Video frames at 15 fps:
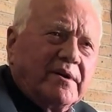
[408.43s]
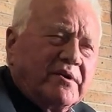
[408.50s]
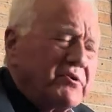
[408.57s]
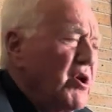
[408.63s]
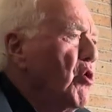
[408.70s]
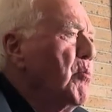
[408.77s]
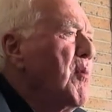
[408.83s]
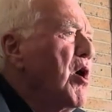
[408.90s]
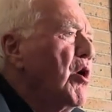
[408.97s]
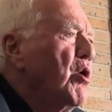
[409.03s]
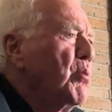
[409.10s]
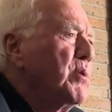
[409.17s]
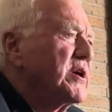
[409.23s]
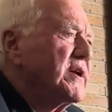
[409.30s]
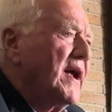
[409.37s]
no more
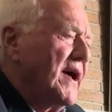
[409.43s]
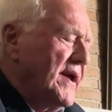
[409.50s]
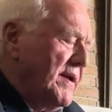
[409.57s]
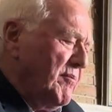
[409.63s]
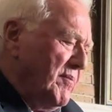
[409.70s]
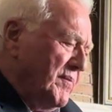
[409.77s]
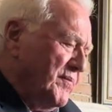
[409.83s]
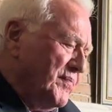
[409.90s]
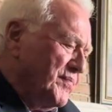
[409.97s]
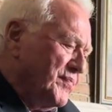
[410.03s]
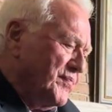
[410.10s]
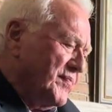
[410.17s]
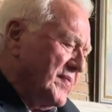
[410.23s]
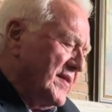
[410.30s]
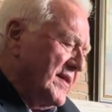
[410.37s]
overtime.
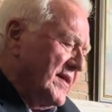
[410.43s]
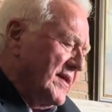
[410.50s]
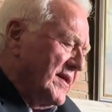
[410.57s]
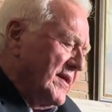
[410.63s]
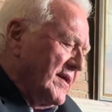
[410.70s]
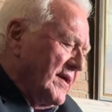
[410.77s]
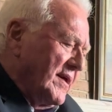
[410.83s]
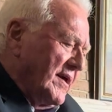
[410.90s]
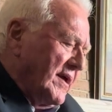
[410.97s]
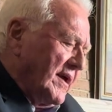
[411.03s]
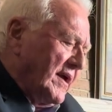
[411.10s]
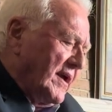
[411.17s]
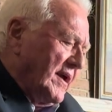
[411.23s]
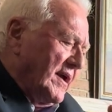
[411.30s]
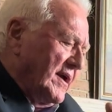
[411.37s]

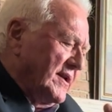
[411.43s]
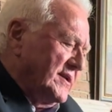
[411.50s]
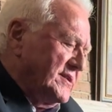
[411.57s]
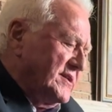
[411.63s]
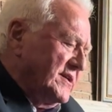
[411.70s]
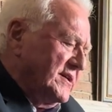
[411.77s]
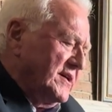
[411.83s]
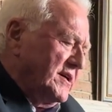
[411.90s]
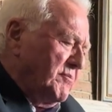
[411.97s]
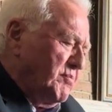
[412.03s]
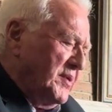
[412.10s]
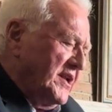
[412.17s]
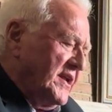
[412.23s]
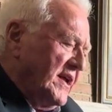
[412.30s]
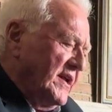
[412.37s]
And
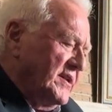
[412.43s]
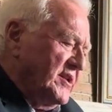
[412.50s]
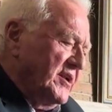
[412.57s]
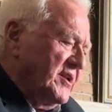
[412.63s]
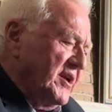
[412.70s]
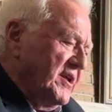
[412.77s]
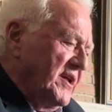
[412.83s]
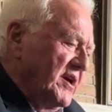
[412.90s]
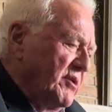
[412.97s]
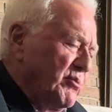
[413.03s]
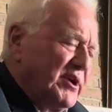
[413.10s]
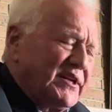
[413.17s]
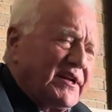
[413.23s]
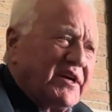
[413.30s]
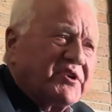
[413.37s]
by the end of the year,
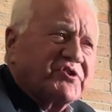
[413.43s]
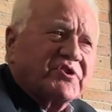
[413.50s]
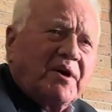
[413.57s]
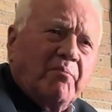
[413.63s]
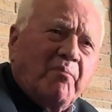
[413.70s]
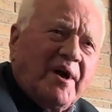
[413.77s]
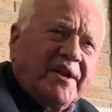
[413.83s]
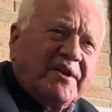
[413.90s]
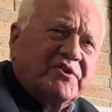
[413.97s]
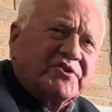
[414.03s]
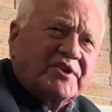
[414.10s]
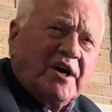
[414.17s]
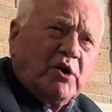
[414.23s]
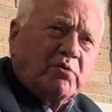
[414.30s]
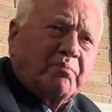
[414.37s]
we take some monies
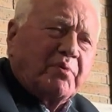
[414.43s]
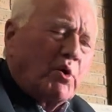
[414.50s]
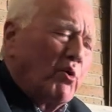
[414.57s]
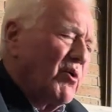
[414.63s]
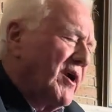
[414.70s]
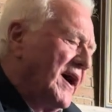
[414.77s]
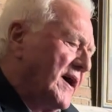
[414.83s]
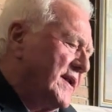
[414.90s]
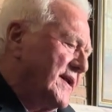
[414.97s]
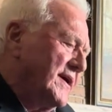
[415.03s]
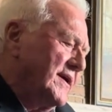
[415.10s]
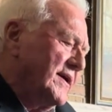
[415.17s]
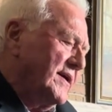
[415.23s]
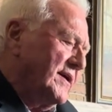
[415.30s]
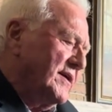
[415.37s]
out pro
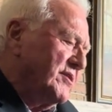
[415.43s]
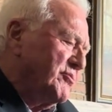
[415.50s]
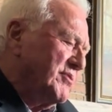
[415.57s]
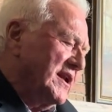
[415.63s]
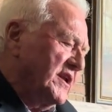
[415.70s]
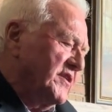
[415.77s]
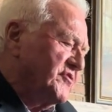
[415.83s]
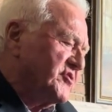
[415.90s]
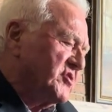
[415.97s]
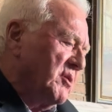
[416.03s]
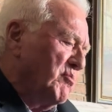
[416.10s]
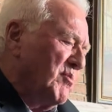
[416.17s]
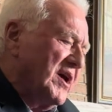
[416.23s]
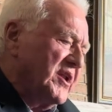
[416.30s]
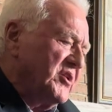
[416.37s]
rata, and we leave
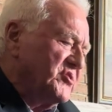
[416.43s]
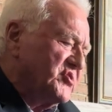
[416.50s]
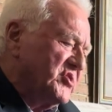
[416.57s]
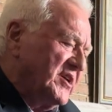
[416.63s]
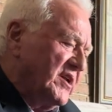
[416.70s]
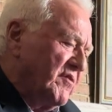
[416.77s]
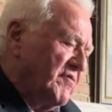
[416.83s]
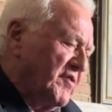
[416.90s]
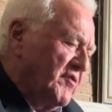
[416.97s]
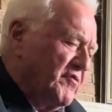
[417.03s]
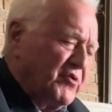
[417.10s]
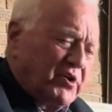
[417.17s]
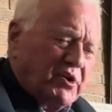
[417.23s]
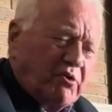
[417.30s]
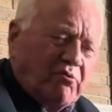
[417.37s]
some monies in for
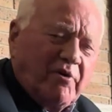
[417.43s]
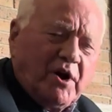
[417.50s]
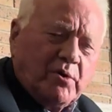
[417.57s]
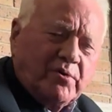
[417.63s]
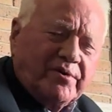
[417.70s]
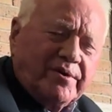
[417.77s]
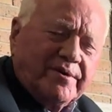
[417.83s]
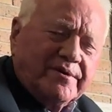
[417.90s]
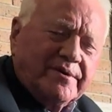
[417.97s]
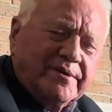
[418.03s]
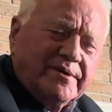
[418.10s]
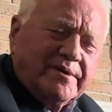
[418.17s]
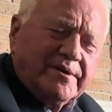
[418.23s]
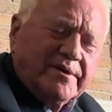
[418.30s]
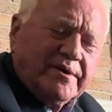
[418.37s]
further growth.
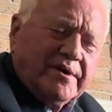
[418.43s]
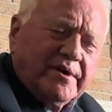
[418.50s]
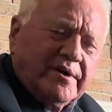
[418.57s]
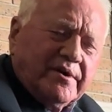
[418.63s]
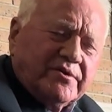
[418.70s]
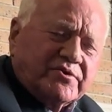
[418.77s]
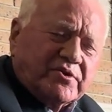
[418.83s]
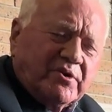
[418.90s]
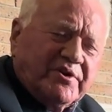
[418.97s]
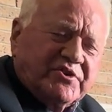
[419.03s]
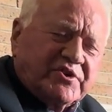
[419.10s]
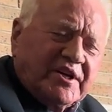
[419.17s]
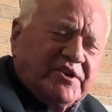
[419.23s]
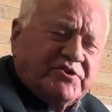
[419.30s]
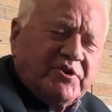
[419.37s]
So he
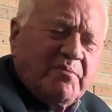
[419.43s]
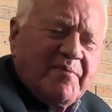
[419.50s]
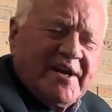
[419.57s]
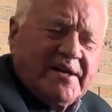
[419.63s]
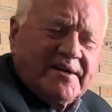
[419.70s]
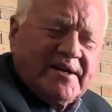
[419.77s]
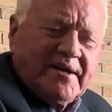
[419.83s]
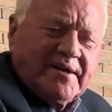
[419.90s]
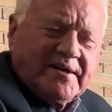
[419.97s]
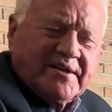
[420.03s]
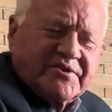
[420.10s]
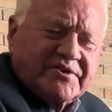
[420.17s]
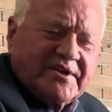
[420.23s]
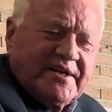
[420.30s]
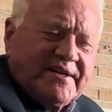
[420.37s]
said, you mean that? I
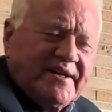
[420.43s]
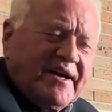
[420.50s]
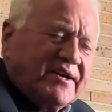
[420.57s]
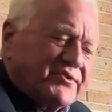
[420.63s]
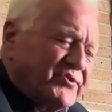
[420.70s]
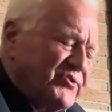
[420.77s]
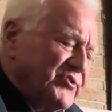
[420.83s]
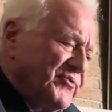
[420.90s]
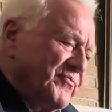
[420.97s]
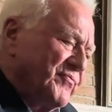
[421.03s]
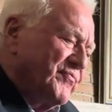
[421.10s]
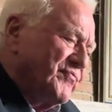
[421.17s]
said, yes.